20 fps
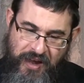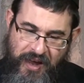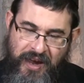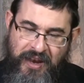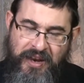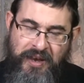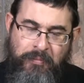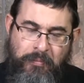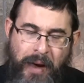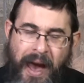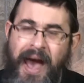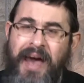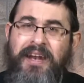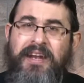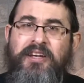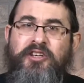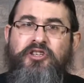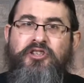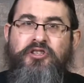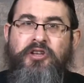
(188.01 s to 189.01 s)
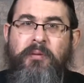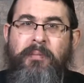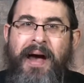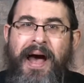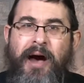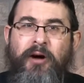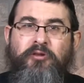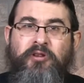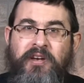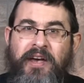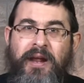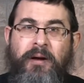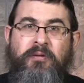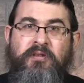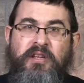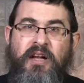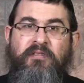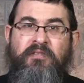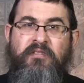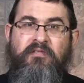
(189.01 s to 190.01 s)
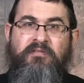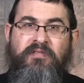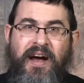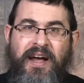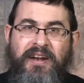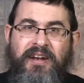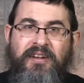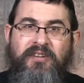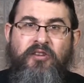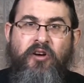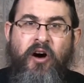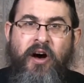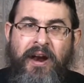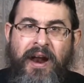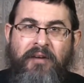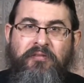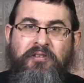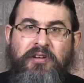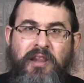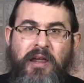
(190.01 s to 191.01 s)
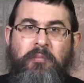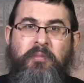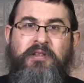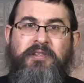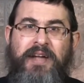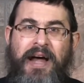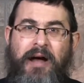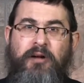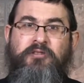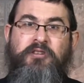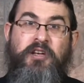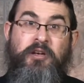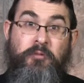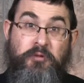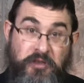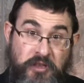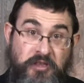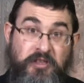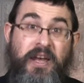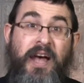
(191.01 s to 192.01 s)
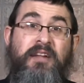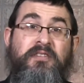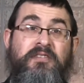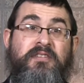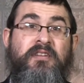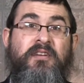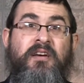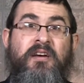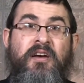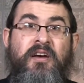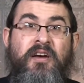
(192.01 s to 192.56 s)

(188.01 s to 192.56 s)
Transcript: And he managed somehow to get himself invited to Harav Klemens' house, and he was his guest